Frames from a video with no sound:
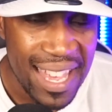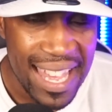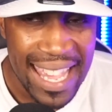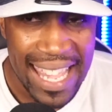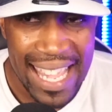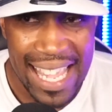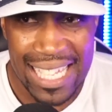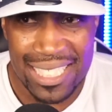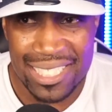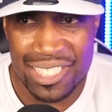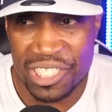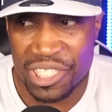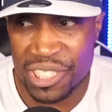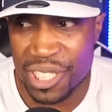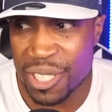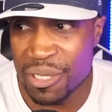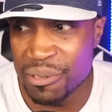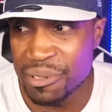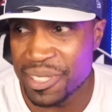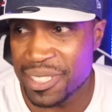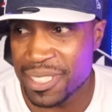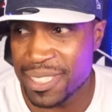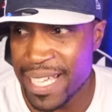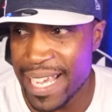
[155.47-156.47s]
It's June
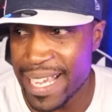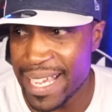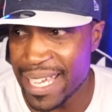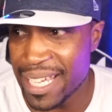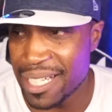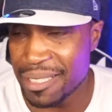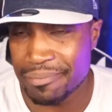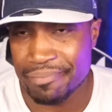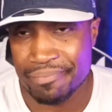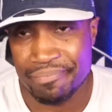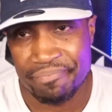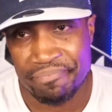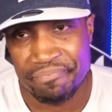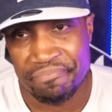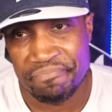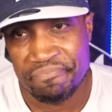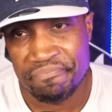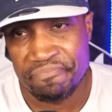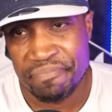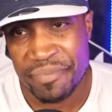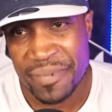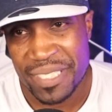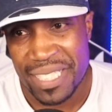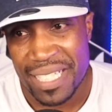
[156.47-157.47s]
second.
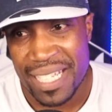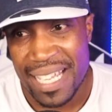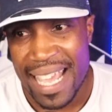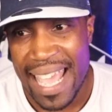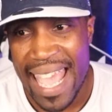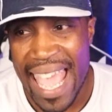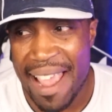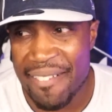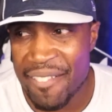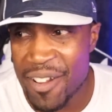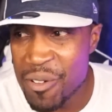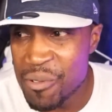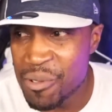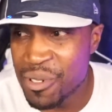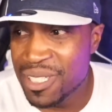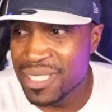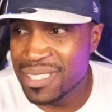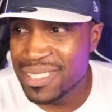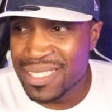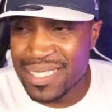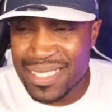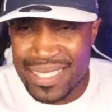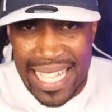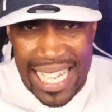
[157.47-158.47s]

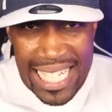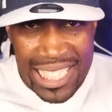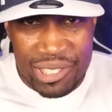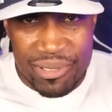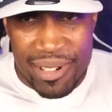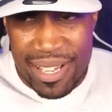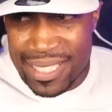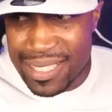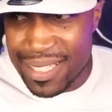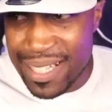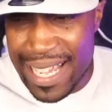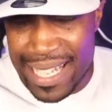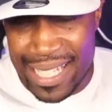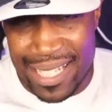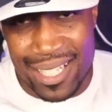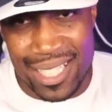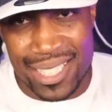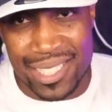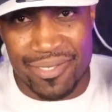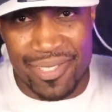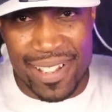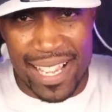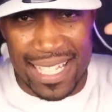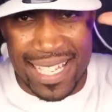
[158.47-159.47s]
Everyone, they dress like
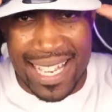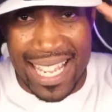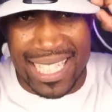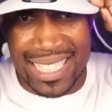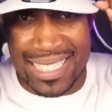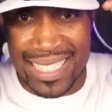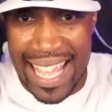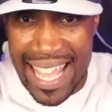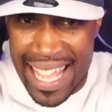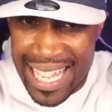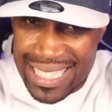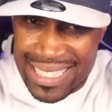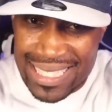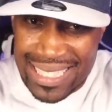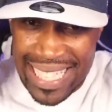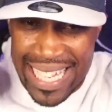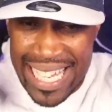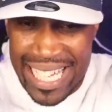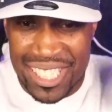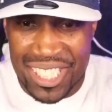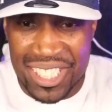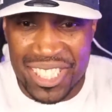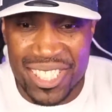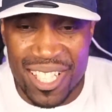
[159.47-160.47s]
us right now. They in
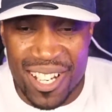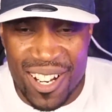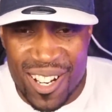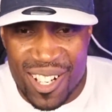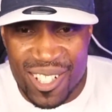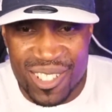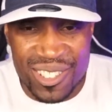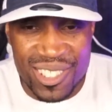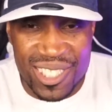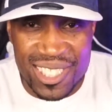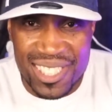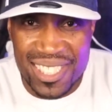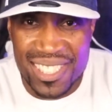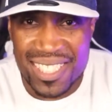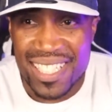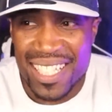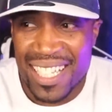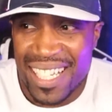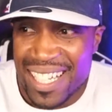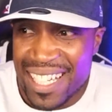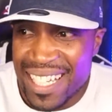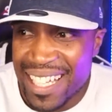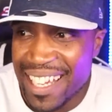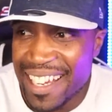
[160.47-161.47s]
t-shirts,
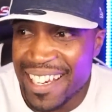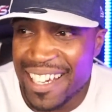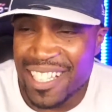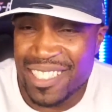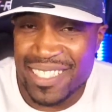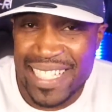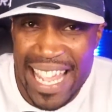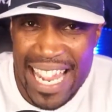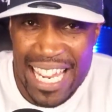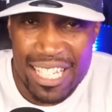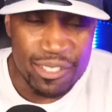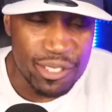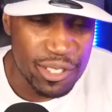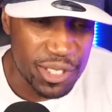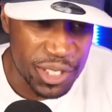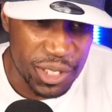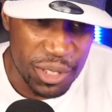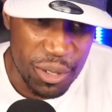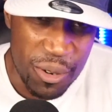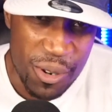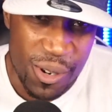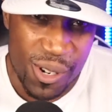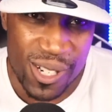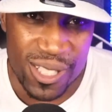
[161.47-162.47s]
you know, they in
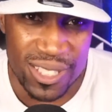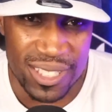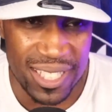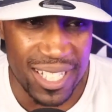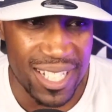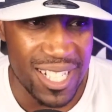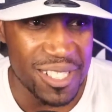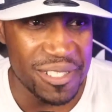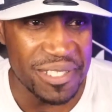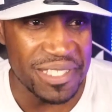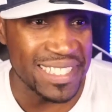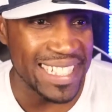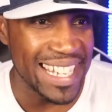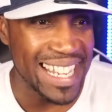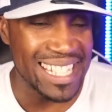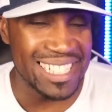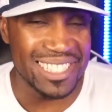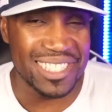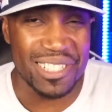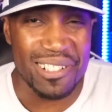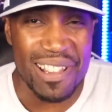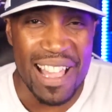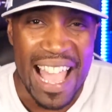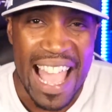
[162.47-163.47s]
shorts, you know what I'm saying?
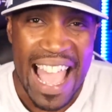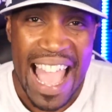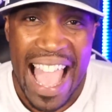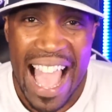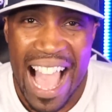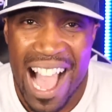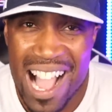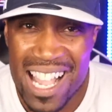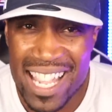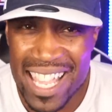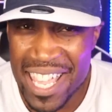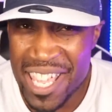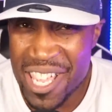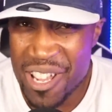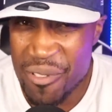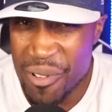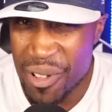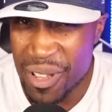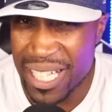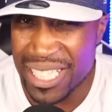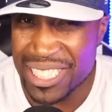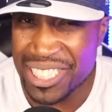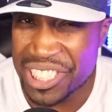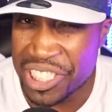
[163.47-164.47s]
So how can you
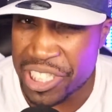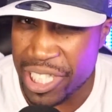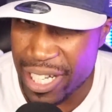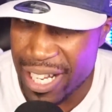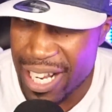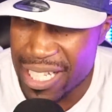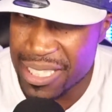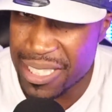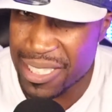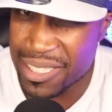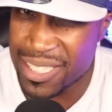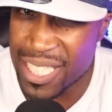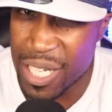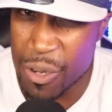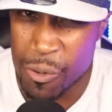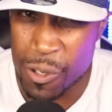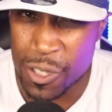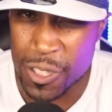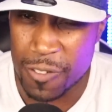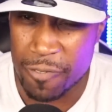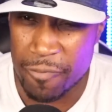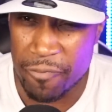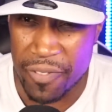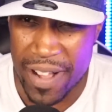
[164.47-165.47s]
really judge if
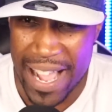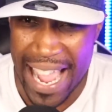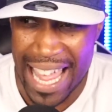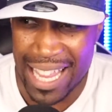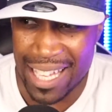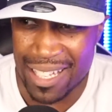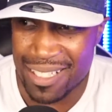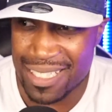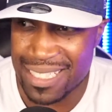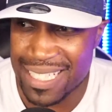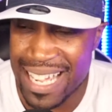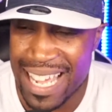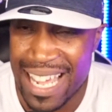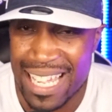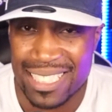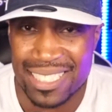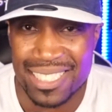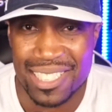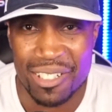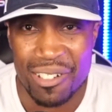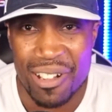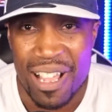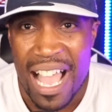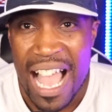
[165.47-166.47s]
someone's violent or not?
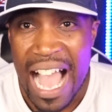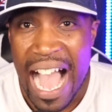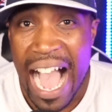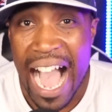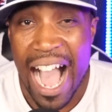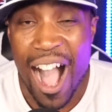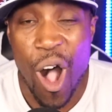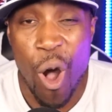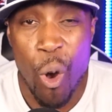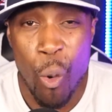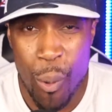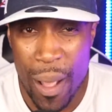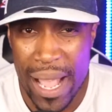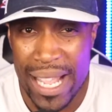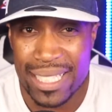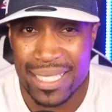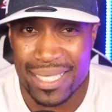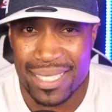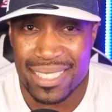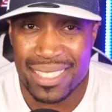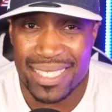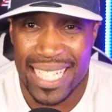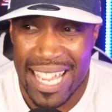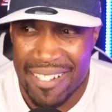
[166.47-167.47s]
So I'll wait to
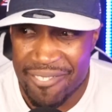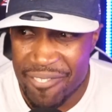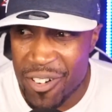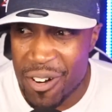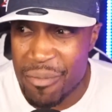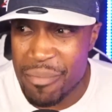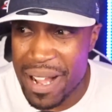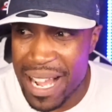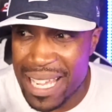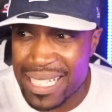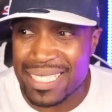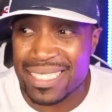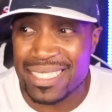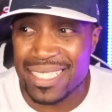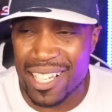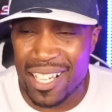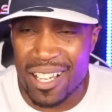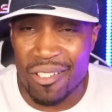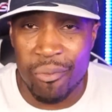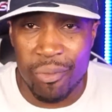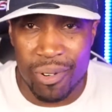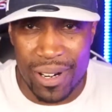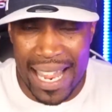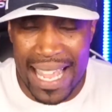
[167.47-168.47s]
see for
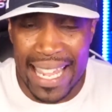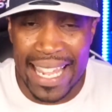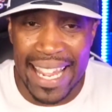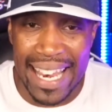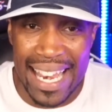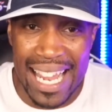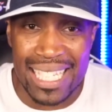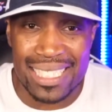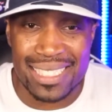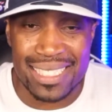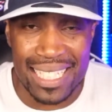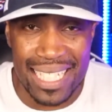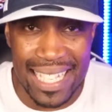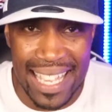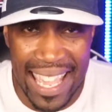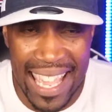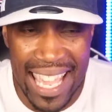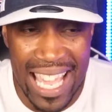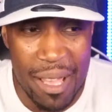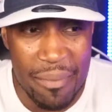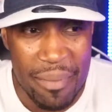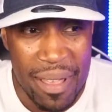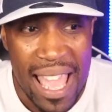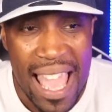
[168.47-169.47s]
myself when I get out to
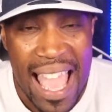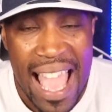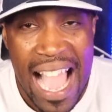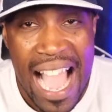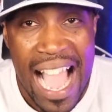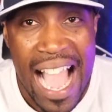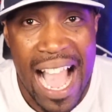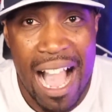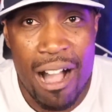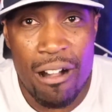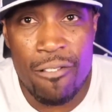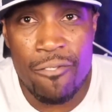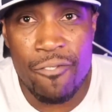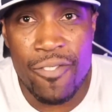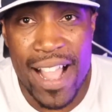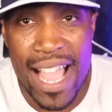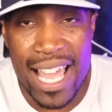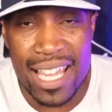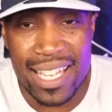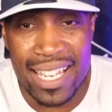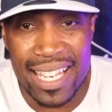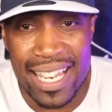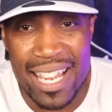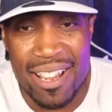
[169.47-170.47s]
camp how
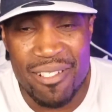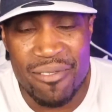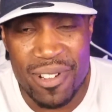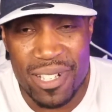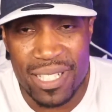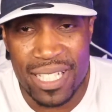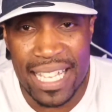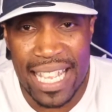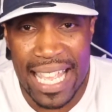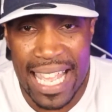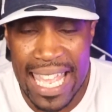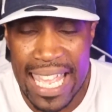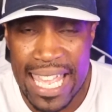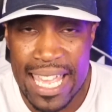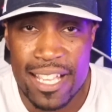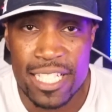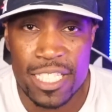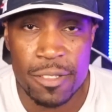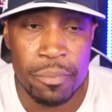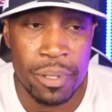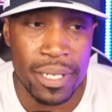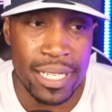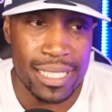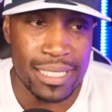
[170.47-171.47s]
violent he really is.
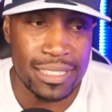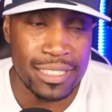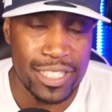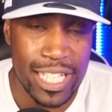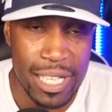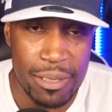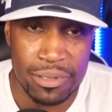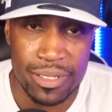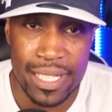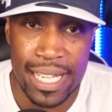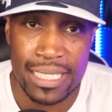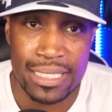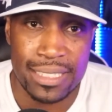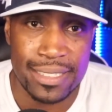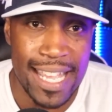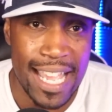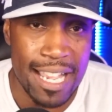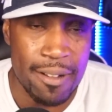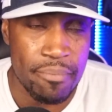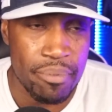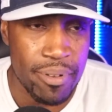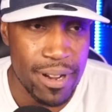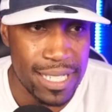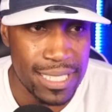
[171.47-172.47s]
But it seems like
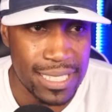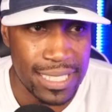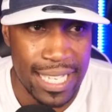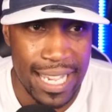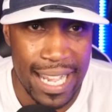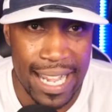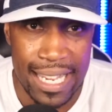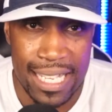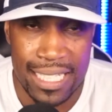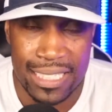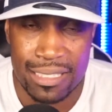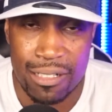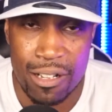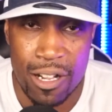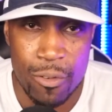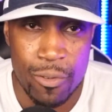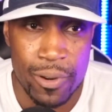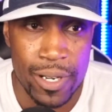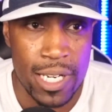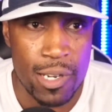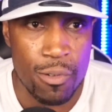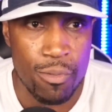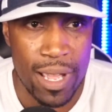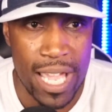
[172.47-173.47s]
Dak Prescott is
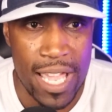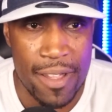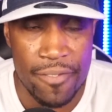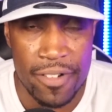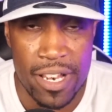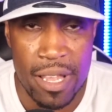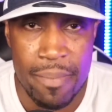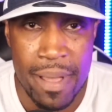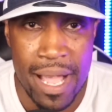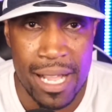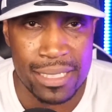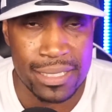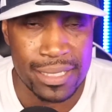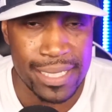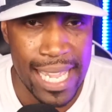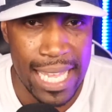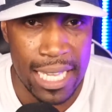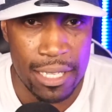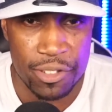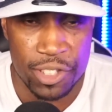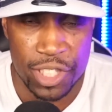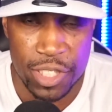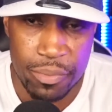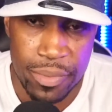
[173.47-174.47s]
already raving about
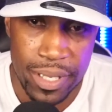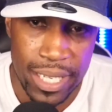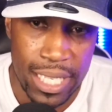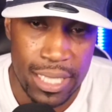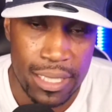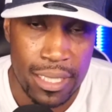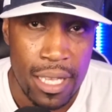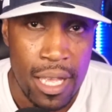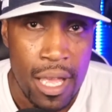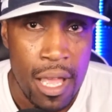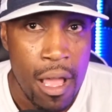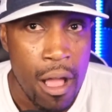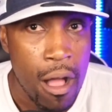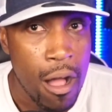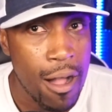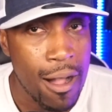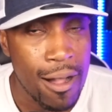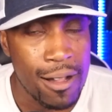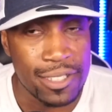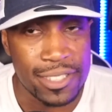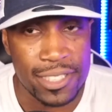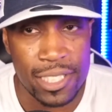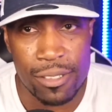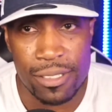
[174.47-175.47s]
Tyler Smith.
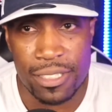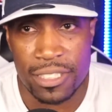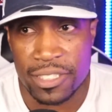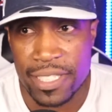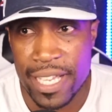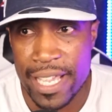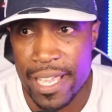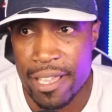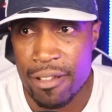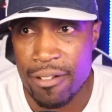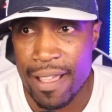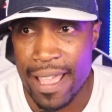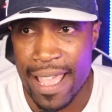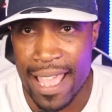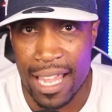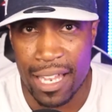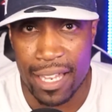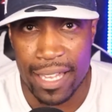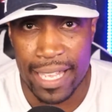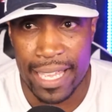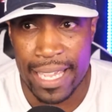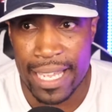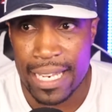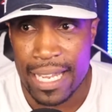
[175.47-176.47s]
Also Ezekiel
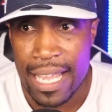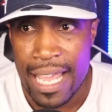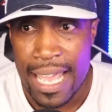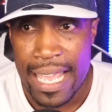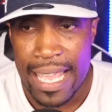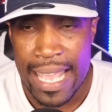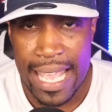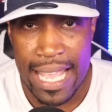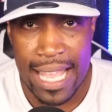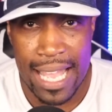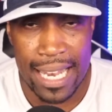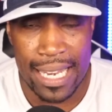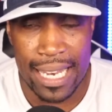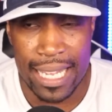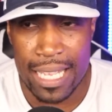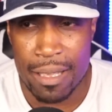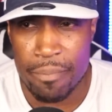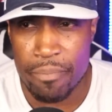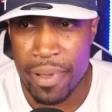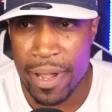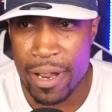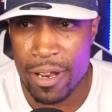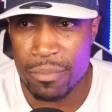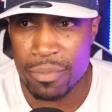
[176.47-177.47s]
Elliott, he kind of
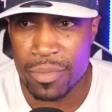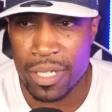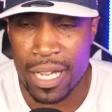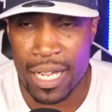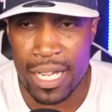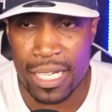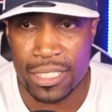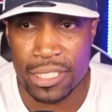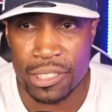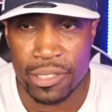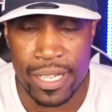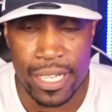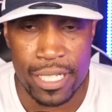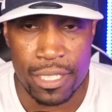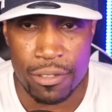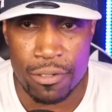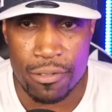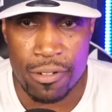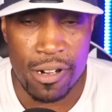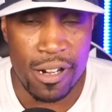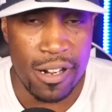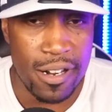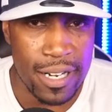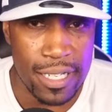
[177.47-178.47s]
compared him to Andre
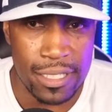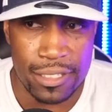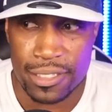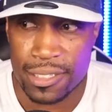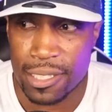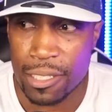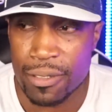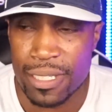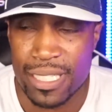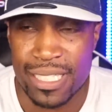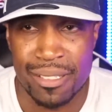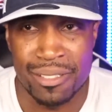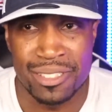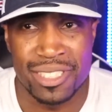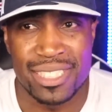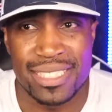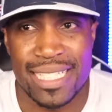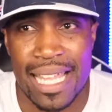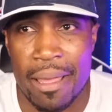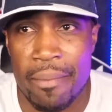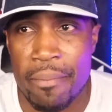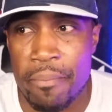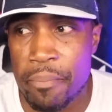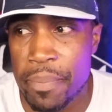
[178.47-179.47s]
Girard. So, you know, just
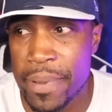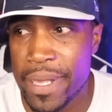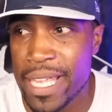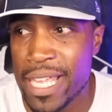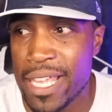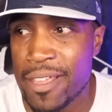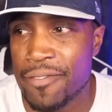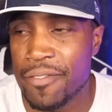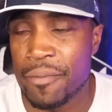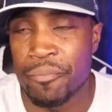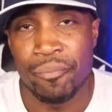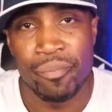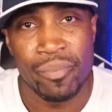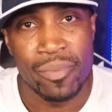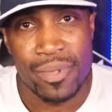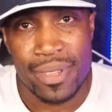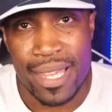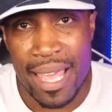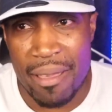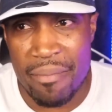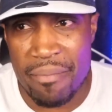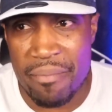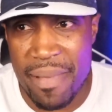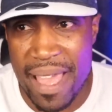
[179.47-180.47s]
that beef,
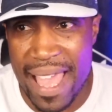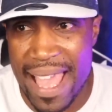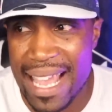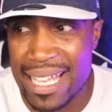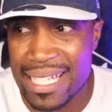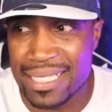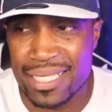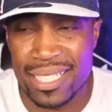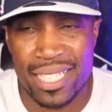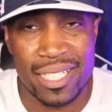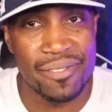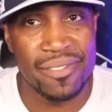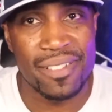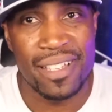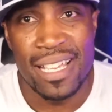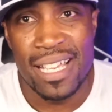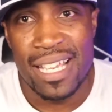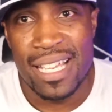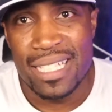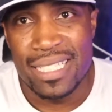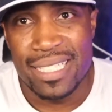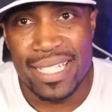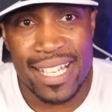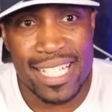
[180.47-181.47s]
that massiveness
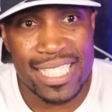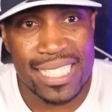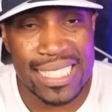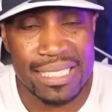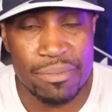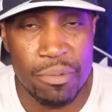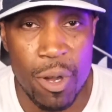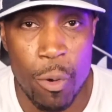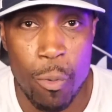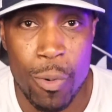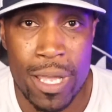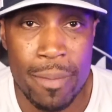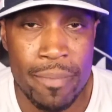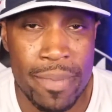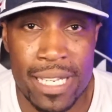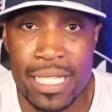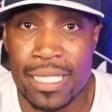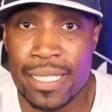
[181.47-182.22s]
is what we've been